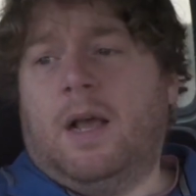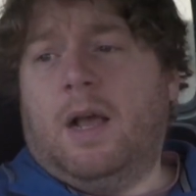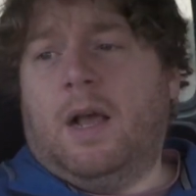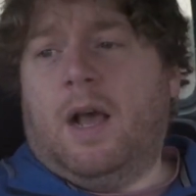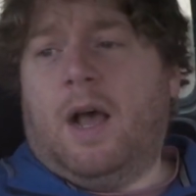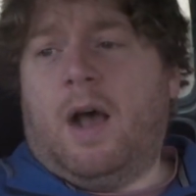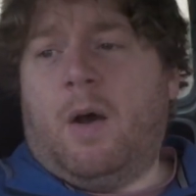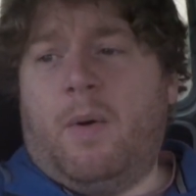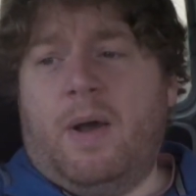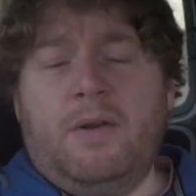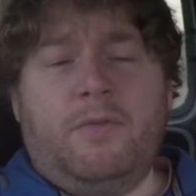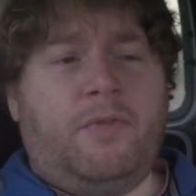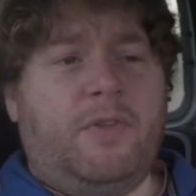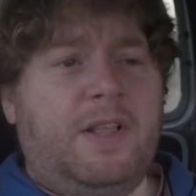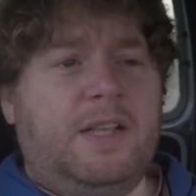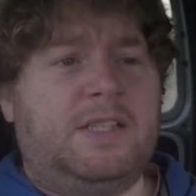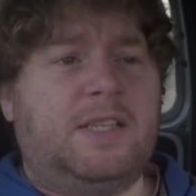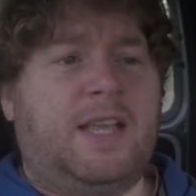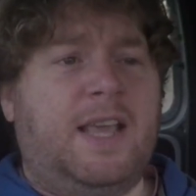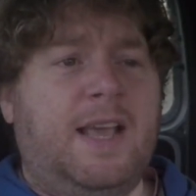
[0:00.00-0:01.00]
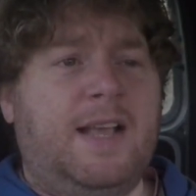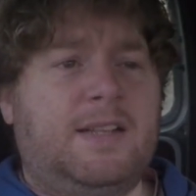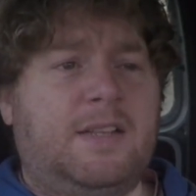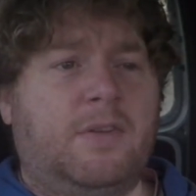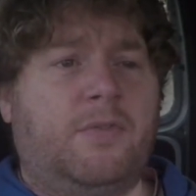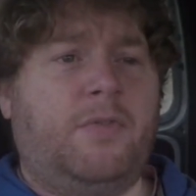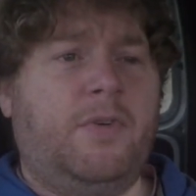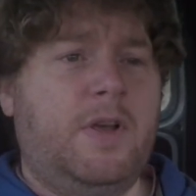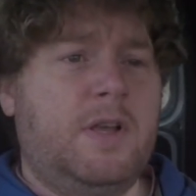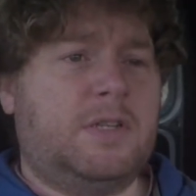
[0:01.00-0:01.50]
I went for this kit.
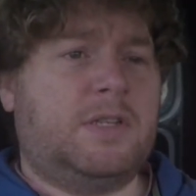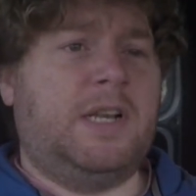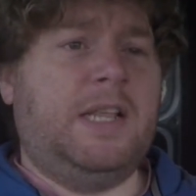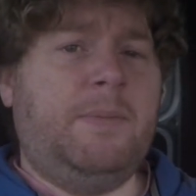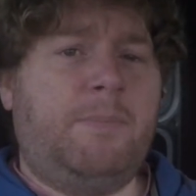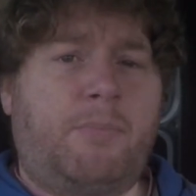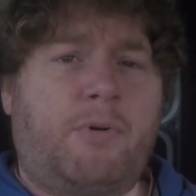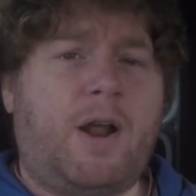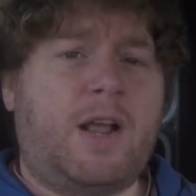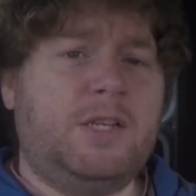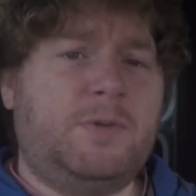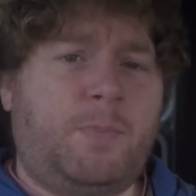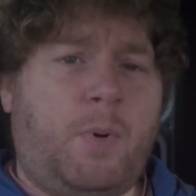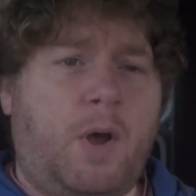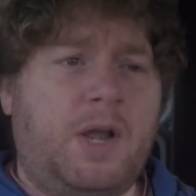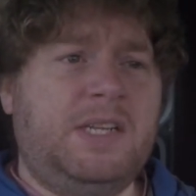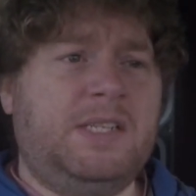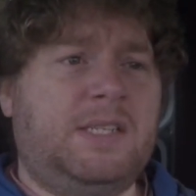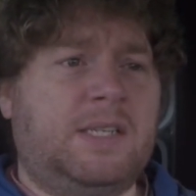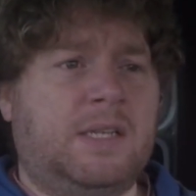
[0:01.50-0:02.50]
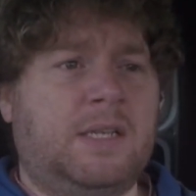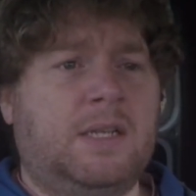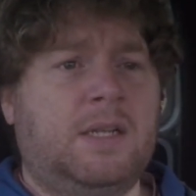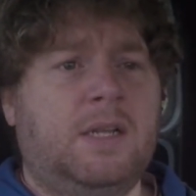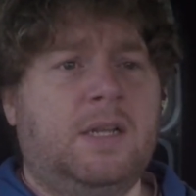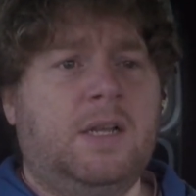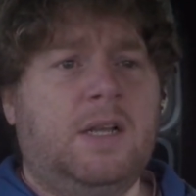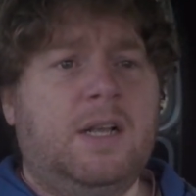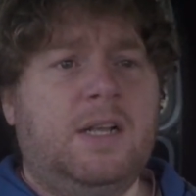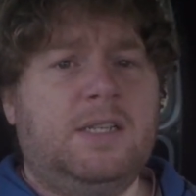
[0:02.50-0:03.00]
Firstly, price point.
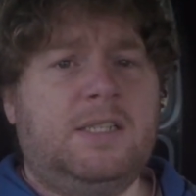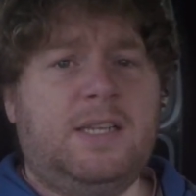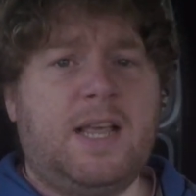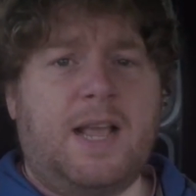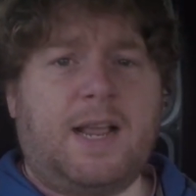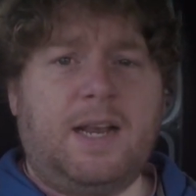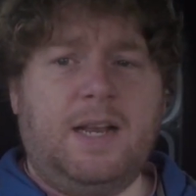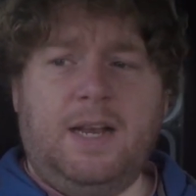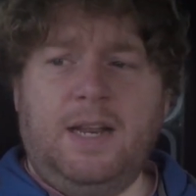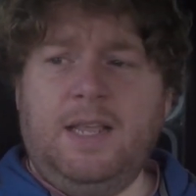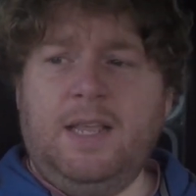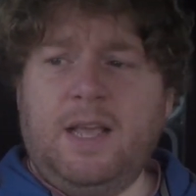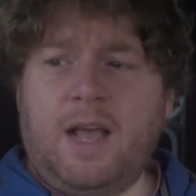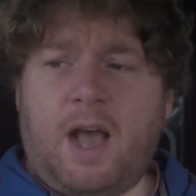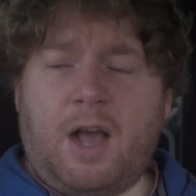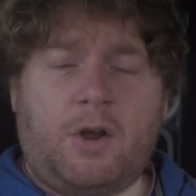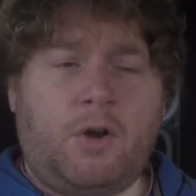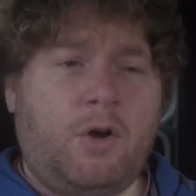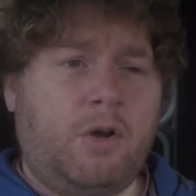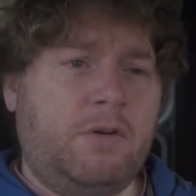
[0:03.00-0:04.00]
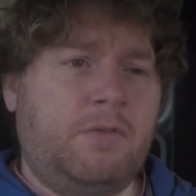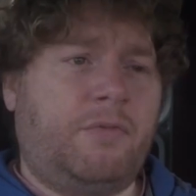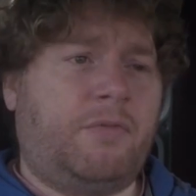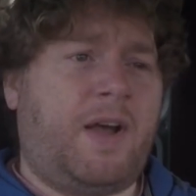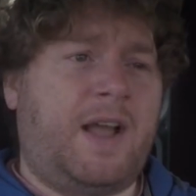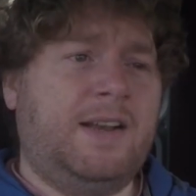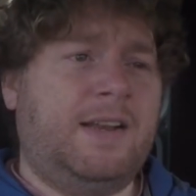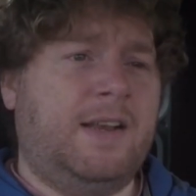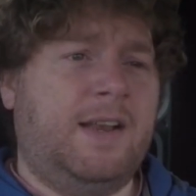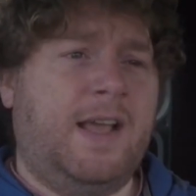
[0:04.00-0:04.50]
Secondly, I couldn't
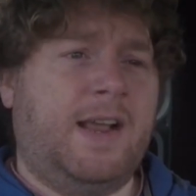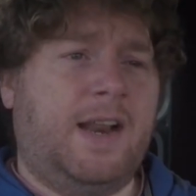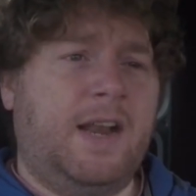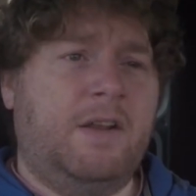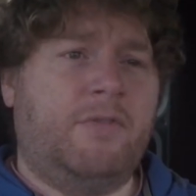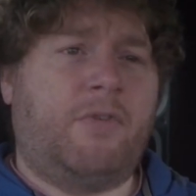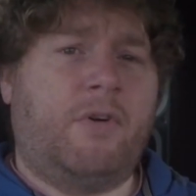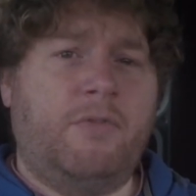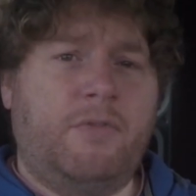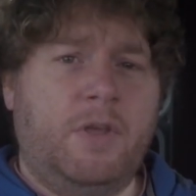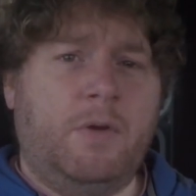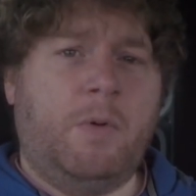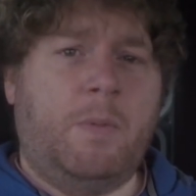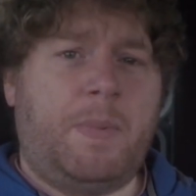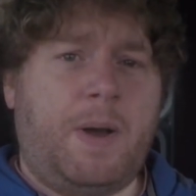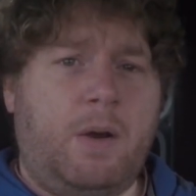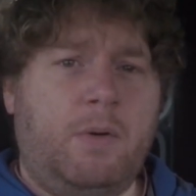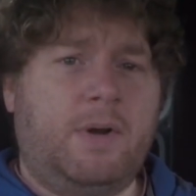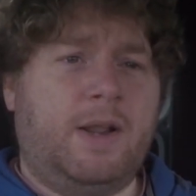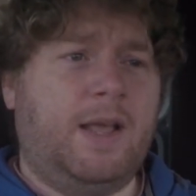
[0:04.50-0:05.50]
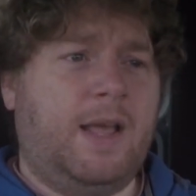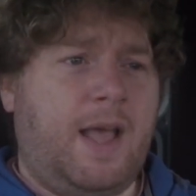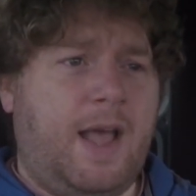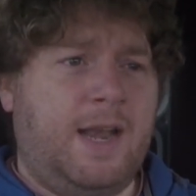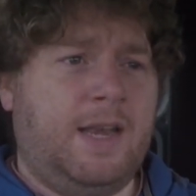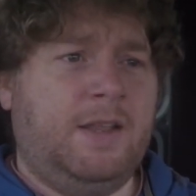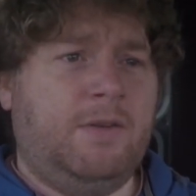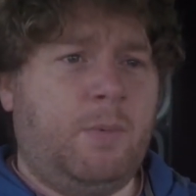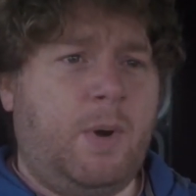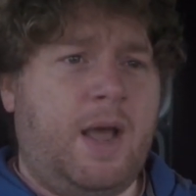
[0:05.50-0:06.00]
find a negative review about it
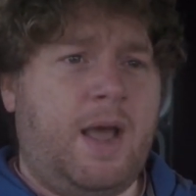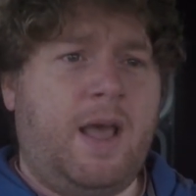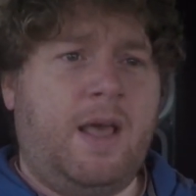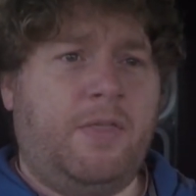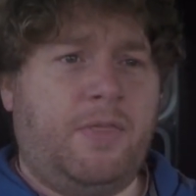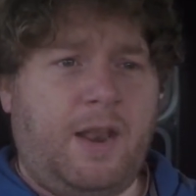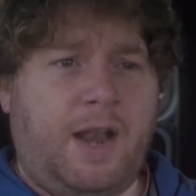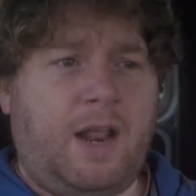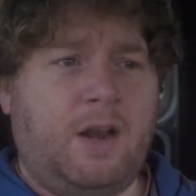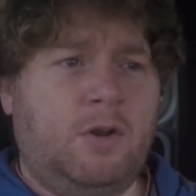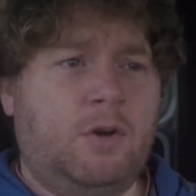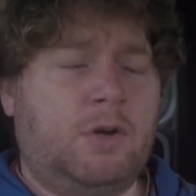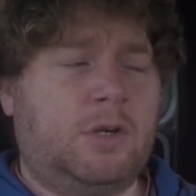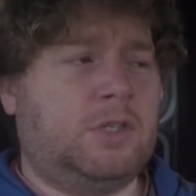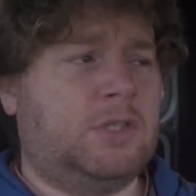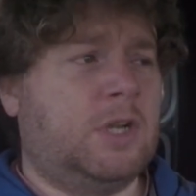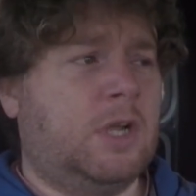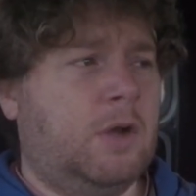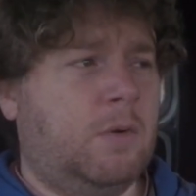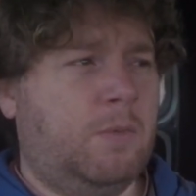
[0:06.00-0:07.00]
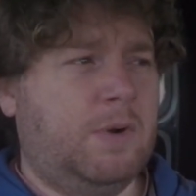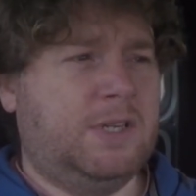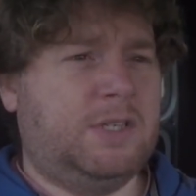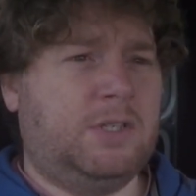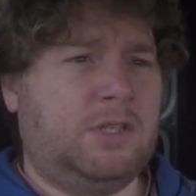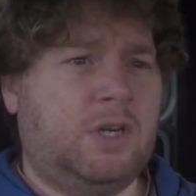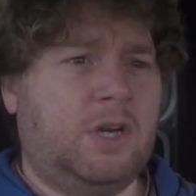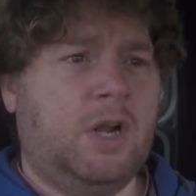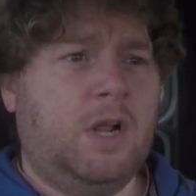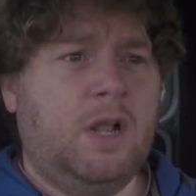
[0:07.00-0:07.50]
anywhere that I looked, which
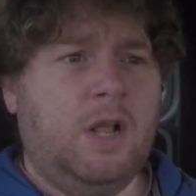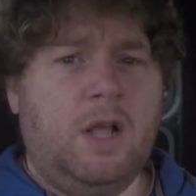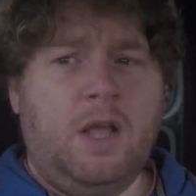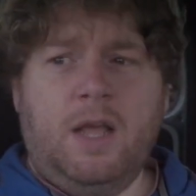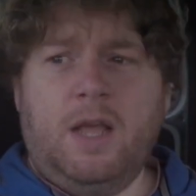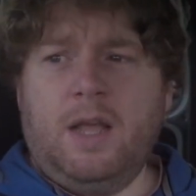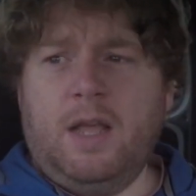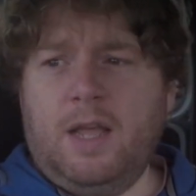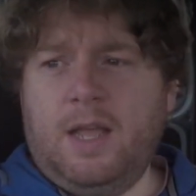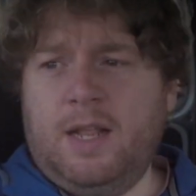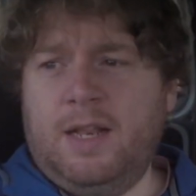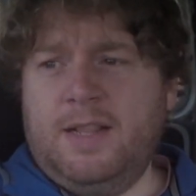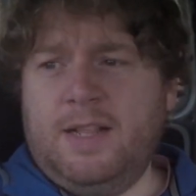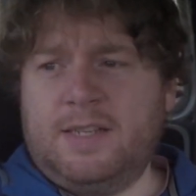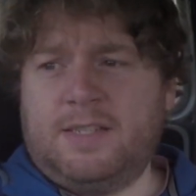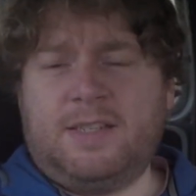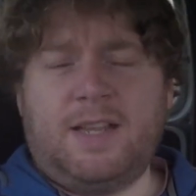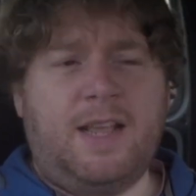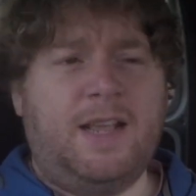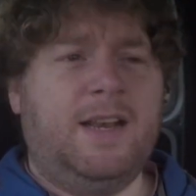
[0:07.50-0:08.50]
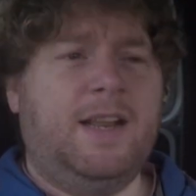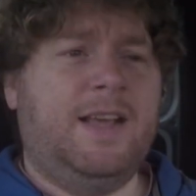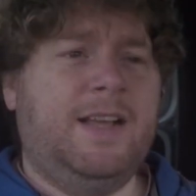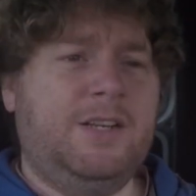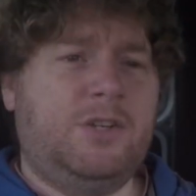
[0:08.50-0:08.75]
in this day and age